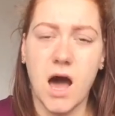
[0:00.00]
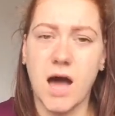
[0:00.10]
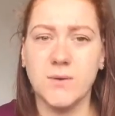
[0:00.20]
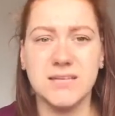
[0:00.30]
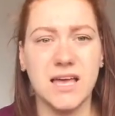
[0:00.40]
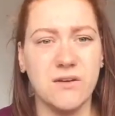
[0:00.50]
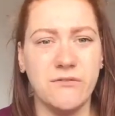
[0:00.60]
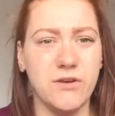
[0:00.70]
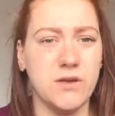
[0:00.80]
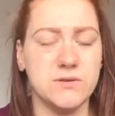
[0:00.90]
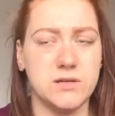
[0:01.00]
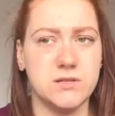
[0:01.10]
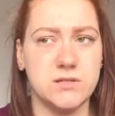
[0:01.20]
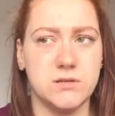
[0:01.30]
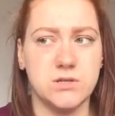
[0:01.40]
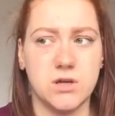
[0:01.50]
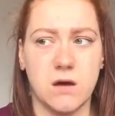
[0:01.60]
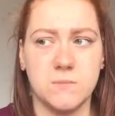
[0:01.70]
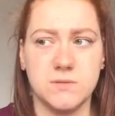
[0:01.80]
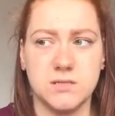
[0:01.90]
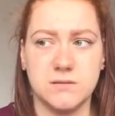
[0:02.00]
I always get confused with those 2 shops,